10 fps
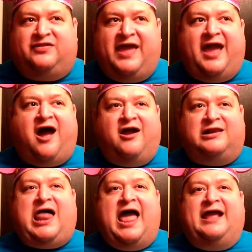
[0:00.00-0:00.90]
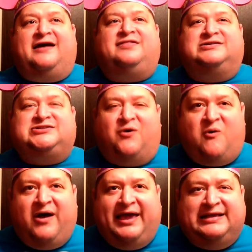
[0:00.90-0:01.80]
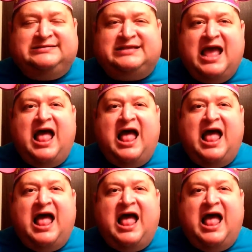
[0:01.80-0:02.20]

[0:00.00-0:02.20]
They are like the toys